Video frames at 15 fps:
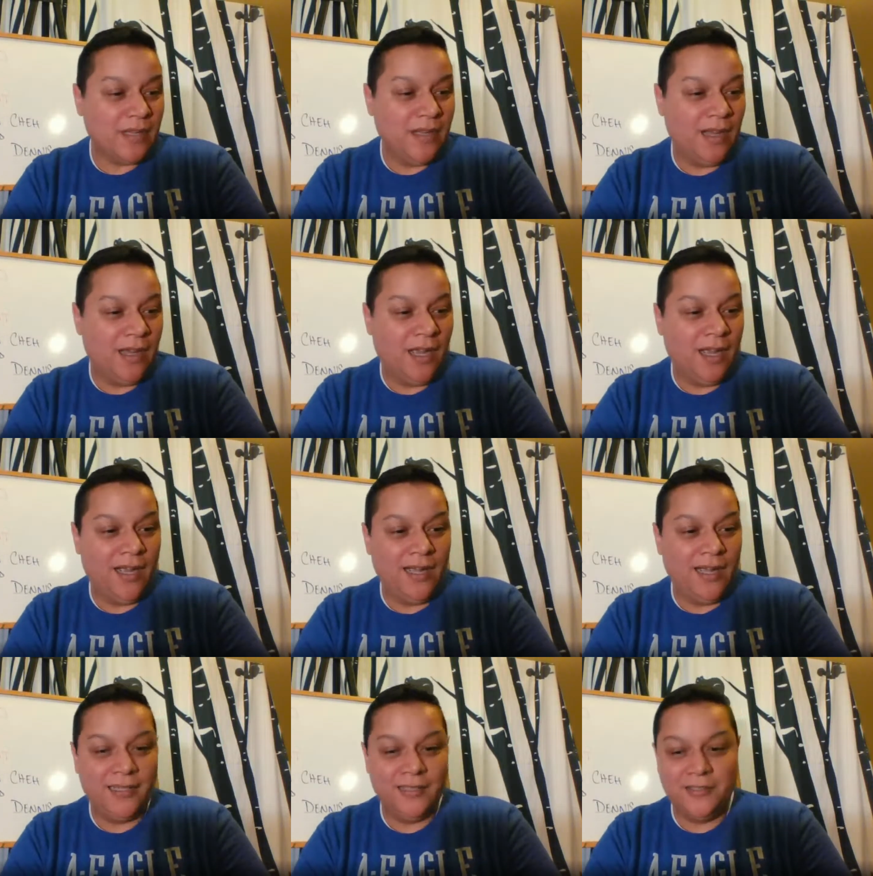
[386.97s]

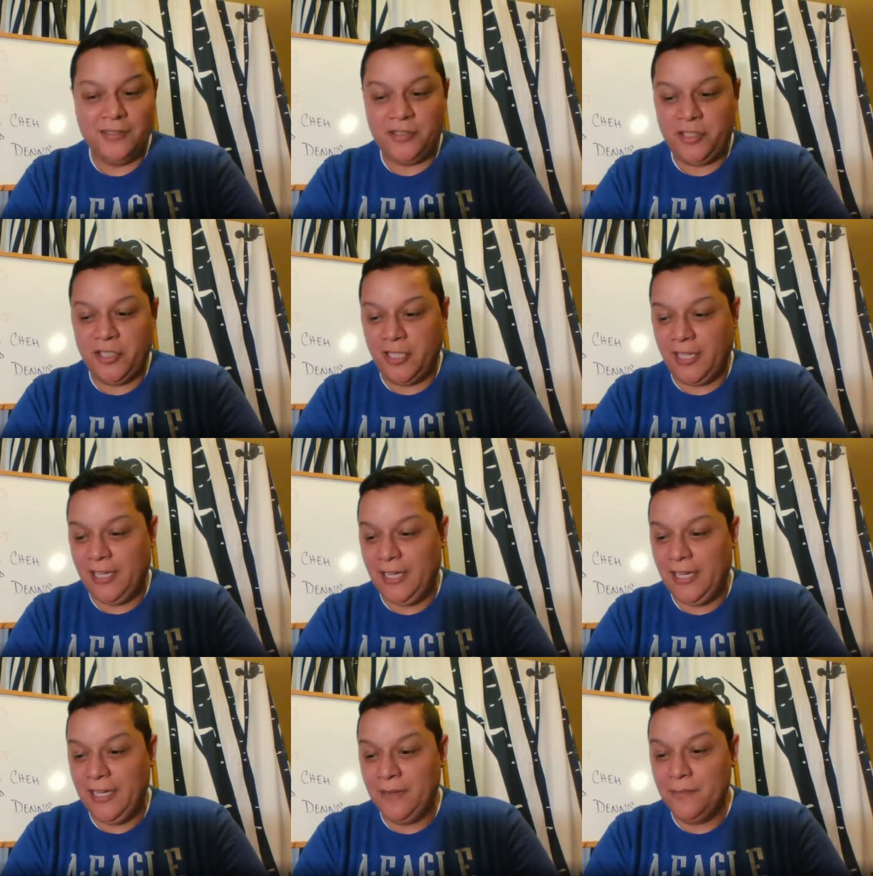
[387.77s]

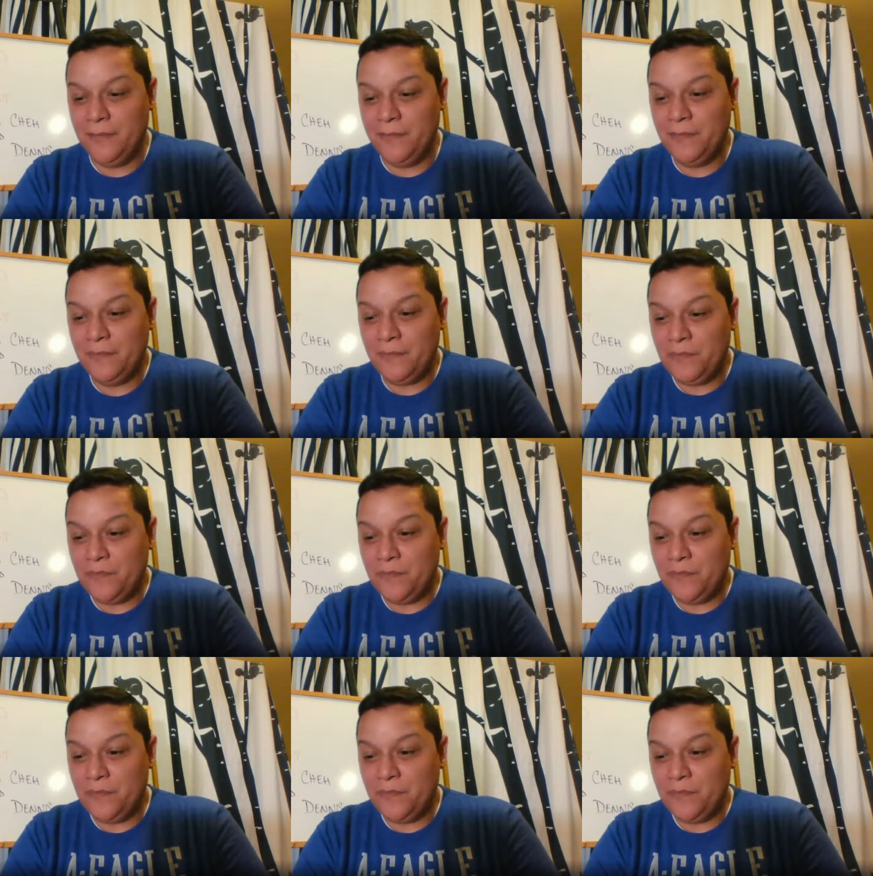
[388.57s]
Jaheim,